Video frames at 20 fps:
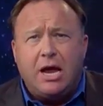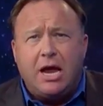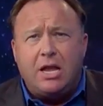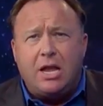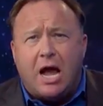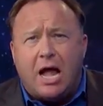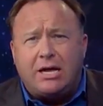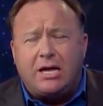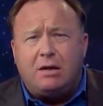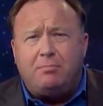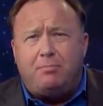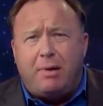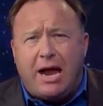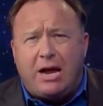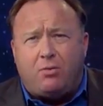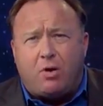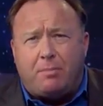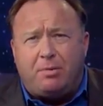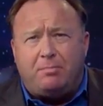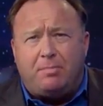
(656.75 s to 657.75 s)
and not get
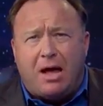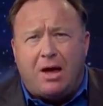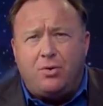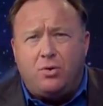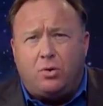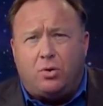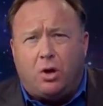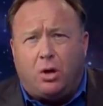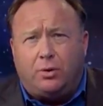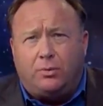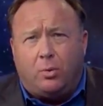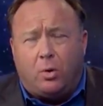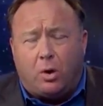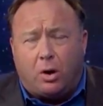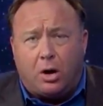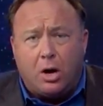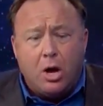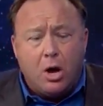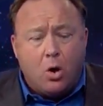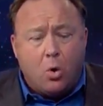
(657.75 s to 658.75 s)
bankrupted by a new Cold
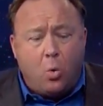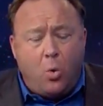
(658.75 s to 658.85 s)
War.